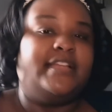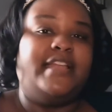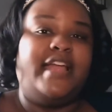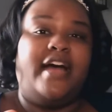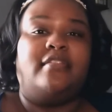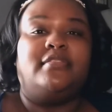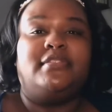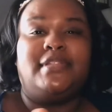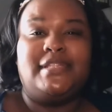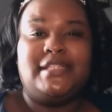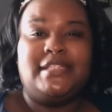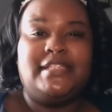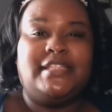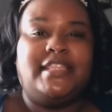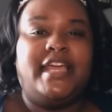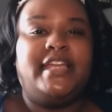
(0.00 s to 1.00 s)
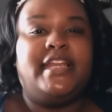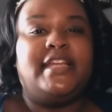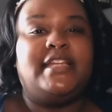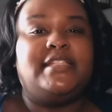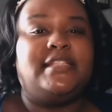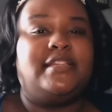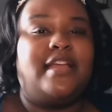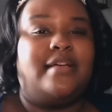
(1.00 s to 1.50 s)
Now, this is the thing that
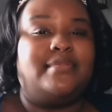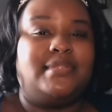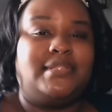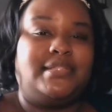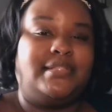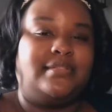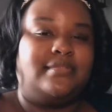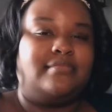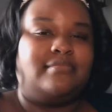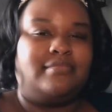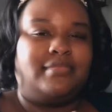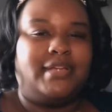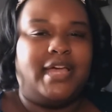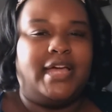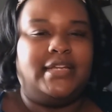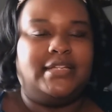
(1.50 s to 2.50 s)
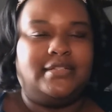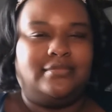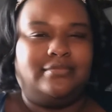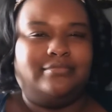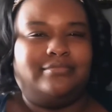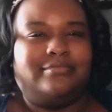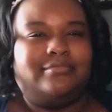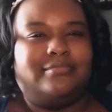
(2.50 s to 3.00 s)
the synopsis kind of
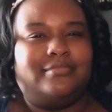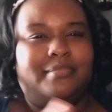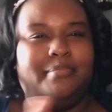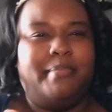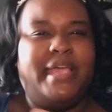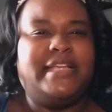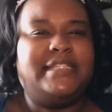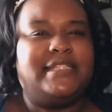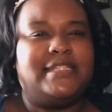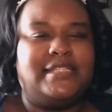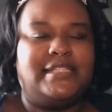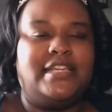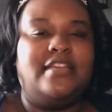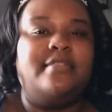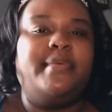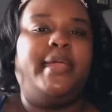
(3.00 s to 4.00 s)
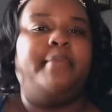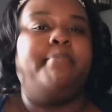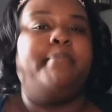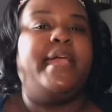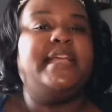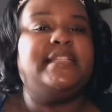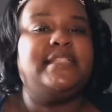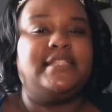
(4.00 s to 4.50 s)
makes it seem. It
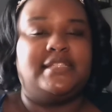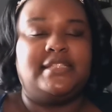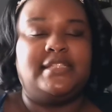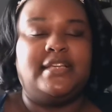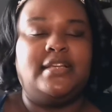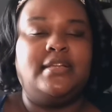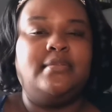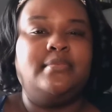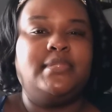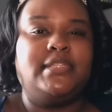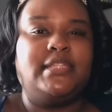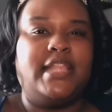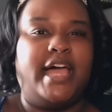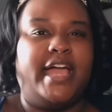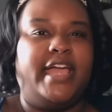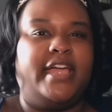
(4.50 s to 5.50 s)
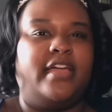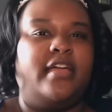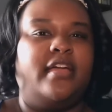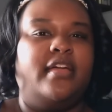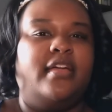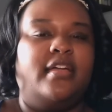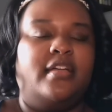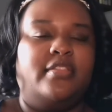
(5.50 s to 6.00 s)
makes it seem like
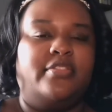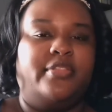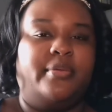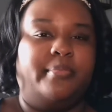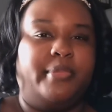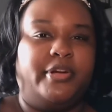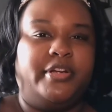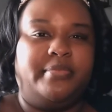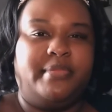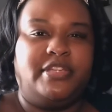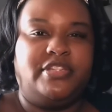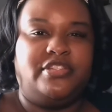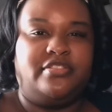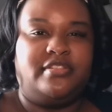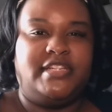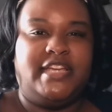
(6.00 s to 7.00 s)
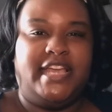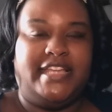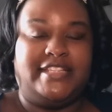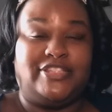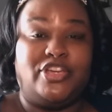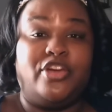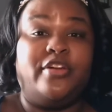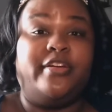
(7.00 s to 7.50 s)
the murder mystery
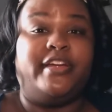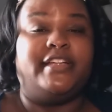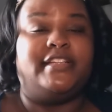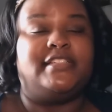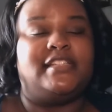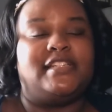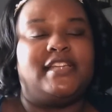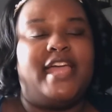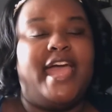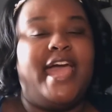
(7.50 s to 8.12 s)
is current.